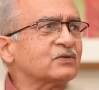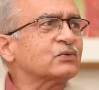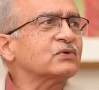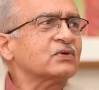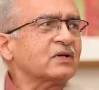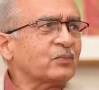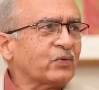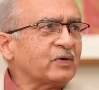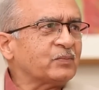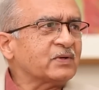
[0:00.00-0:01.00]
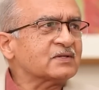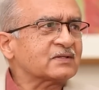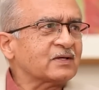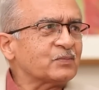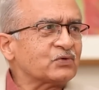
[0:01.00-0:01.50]
Judicial Appointments
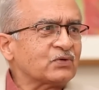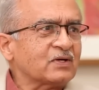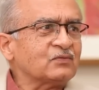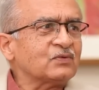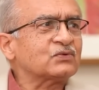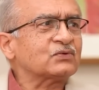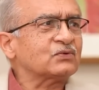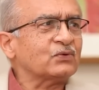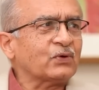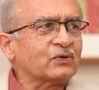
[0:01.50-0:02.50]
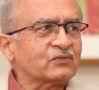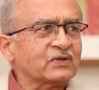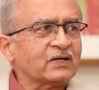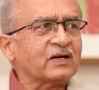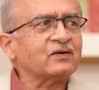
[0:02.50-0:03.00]
Commission, which is not of
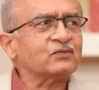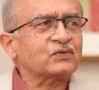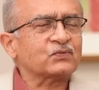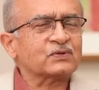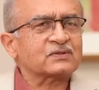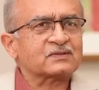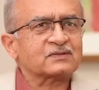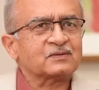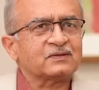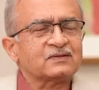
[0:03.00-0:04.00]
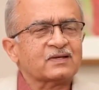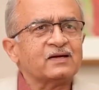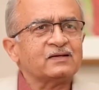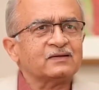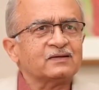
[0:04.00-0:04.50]
the kind which was
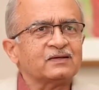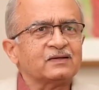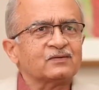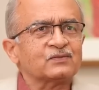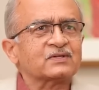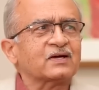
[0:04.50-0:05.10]
designed earlier, which